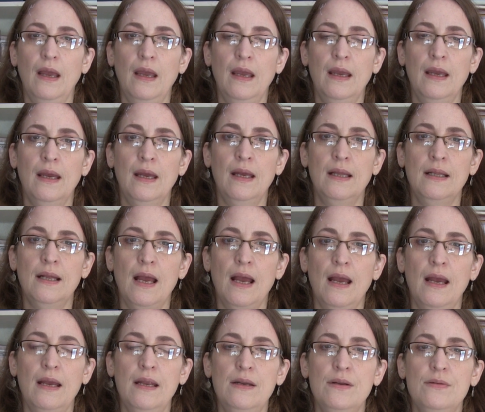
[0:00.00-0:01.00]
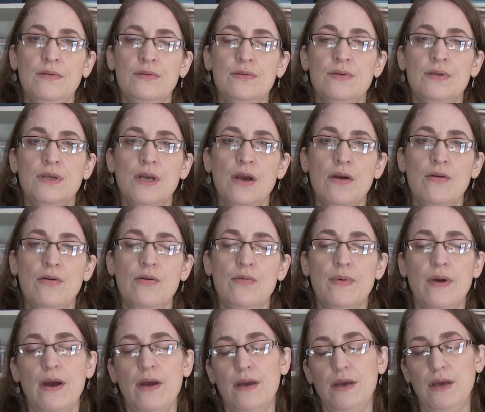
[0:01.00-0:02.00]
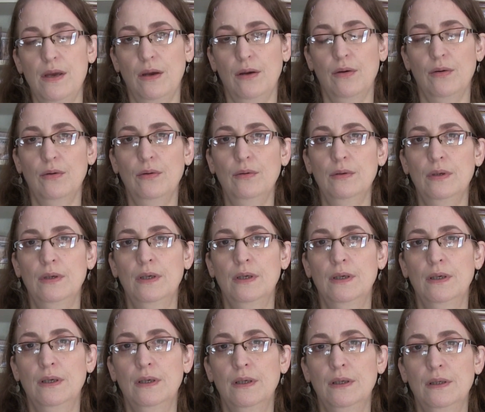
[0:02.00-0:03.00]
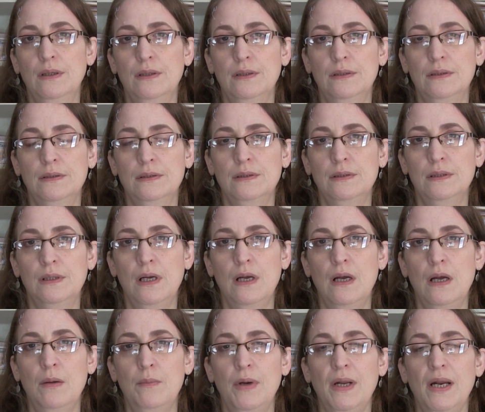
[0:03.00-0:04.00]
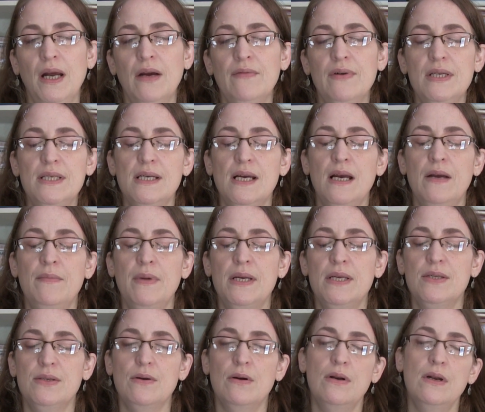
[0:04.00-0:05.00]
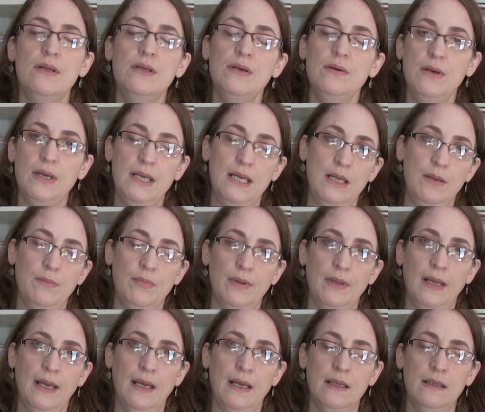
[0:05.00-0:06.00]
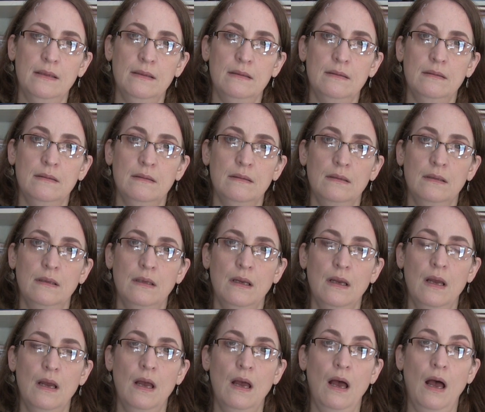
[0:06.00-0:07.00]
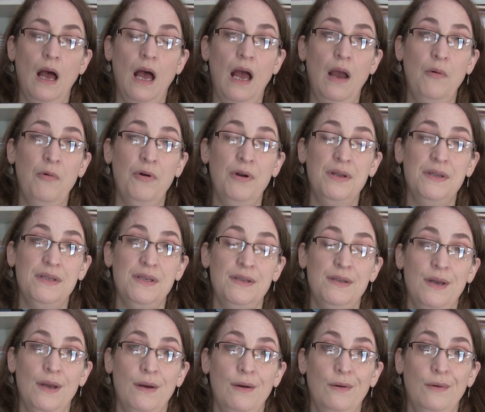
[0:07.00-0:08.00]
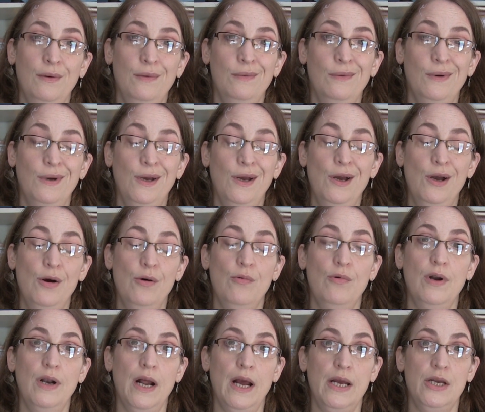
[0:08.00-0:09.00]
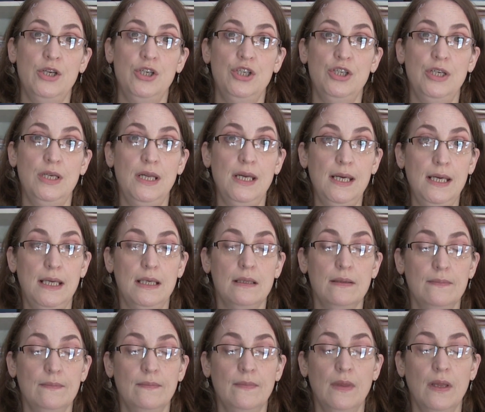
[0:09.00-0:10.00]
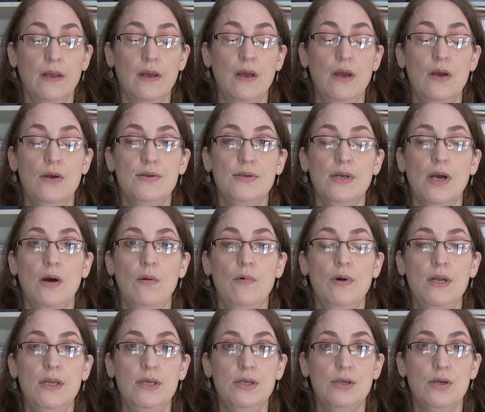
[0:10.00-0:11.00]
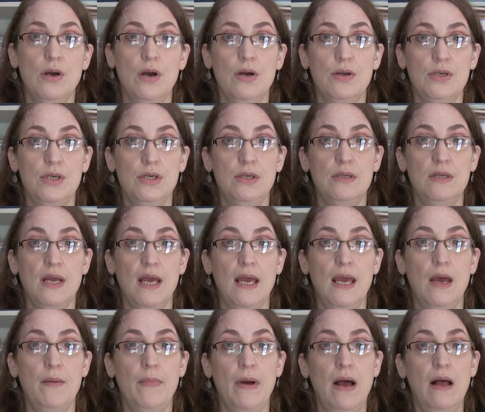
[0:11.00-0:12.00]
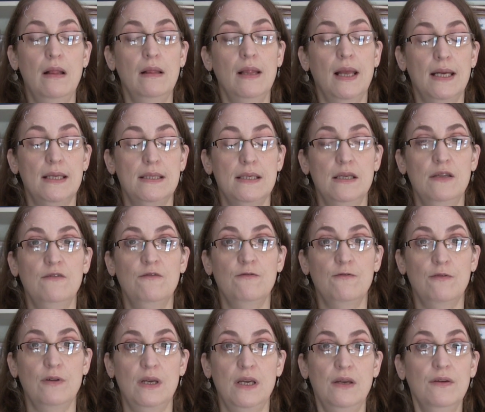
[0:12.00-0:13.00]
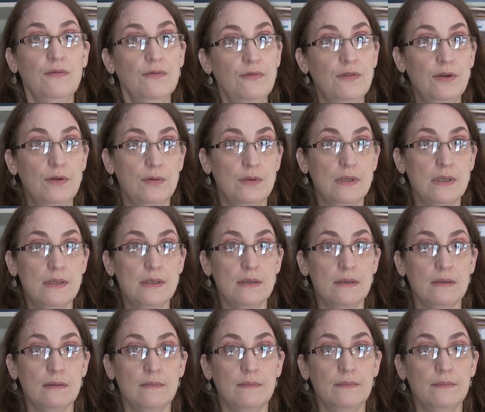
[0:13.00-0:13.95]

and I don't know about you, but every time I start a new eating plan, I want to know what I should eat. So I wanted to talk to you today about lectin-free foods.